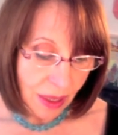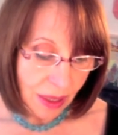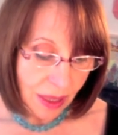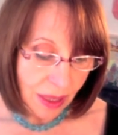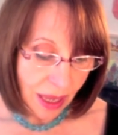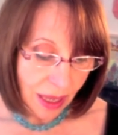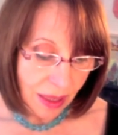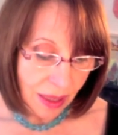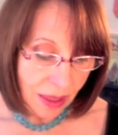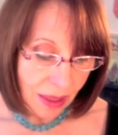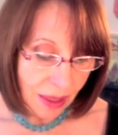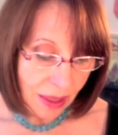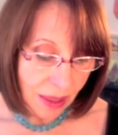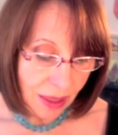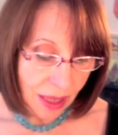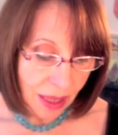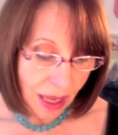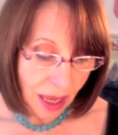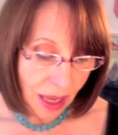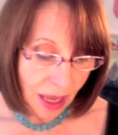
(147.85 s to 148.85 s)
that
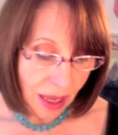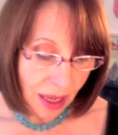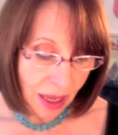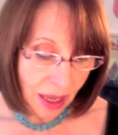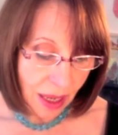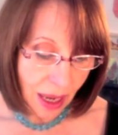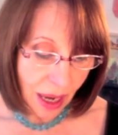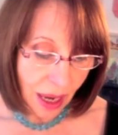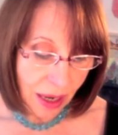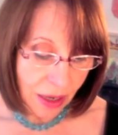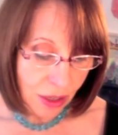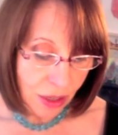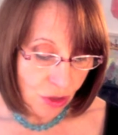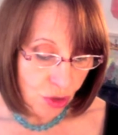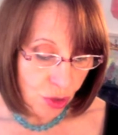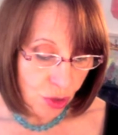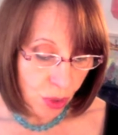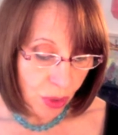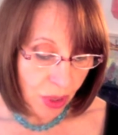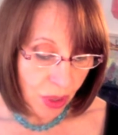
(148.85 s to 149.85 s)
they are in
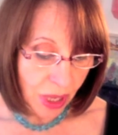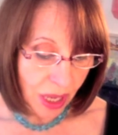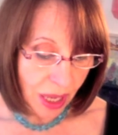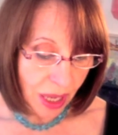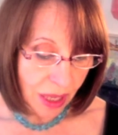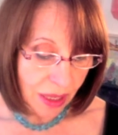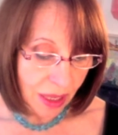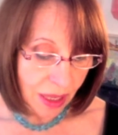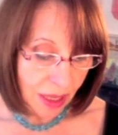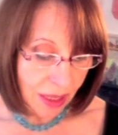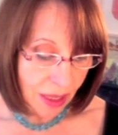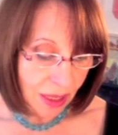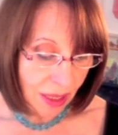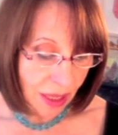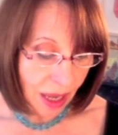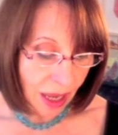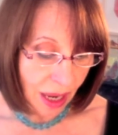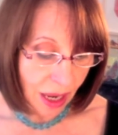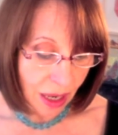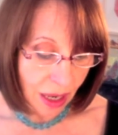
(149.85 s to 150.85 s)
joy, and that
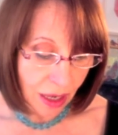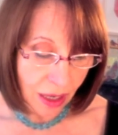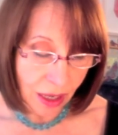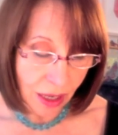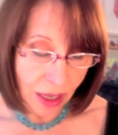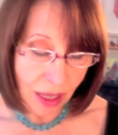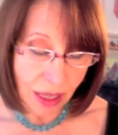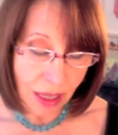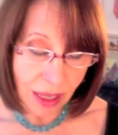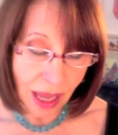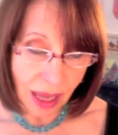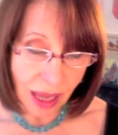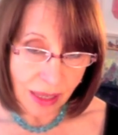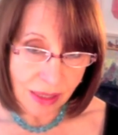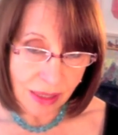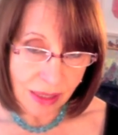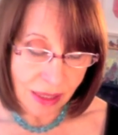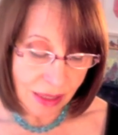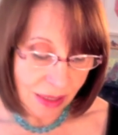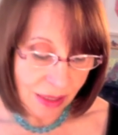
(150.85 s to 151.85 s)
they are in
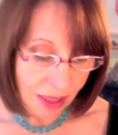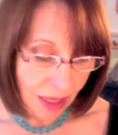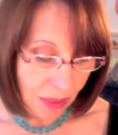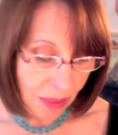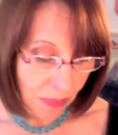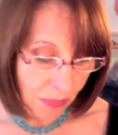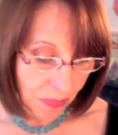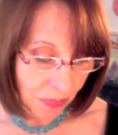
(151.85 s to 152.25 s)
ecstasy